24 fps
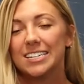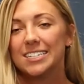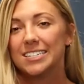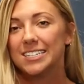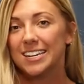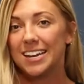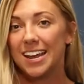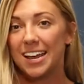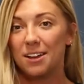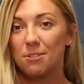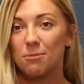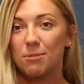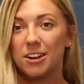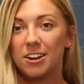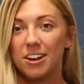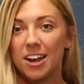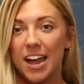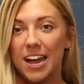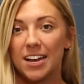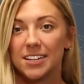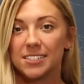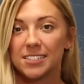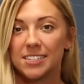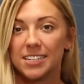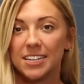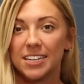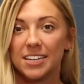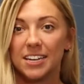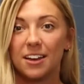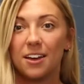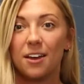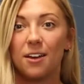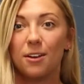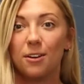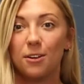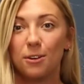Today we are
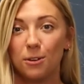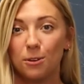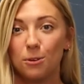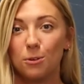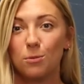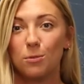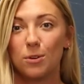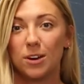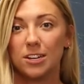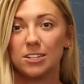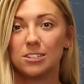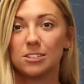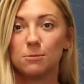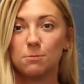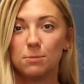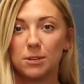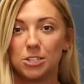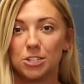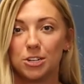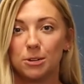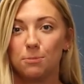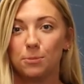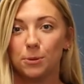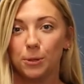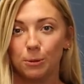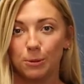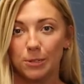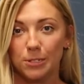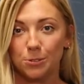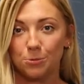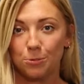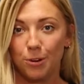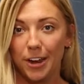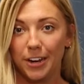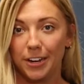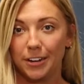asking, who was Bishop
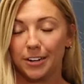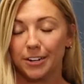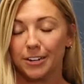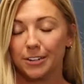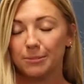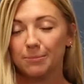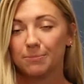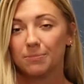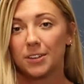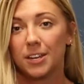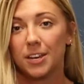Louis Reicher?